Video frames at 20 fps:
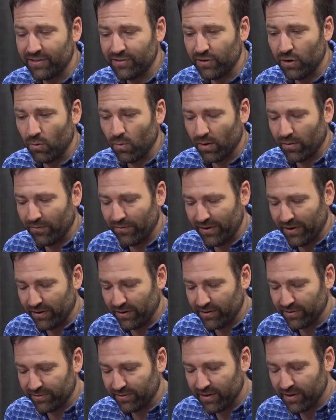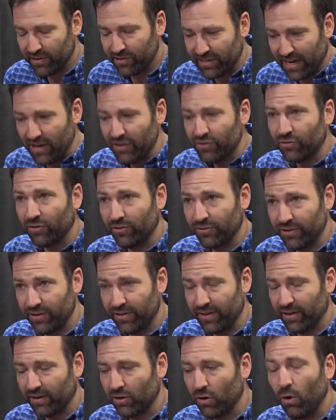it's nowhere near as central to
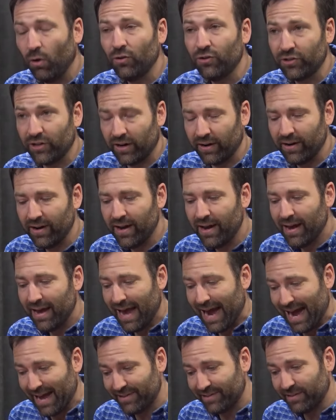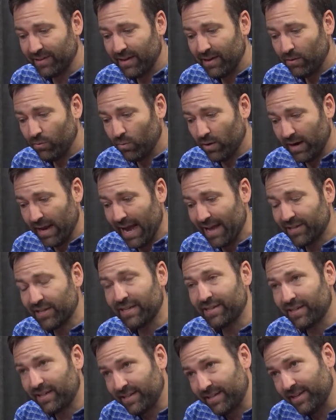the culture as what as
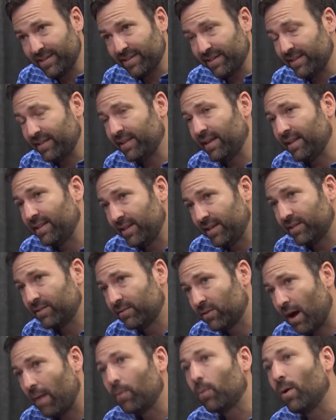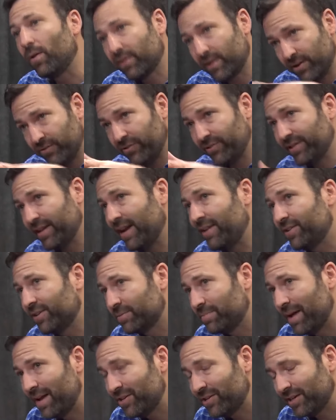is exists in, in these Commonwealth countries that I
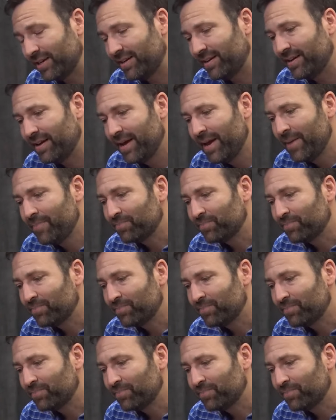just mentioned.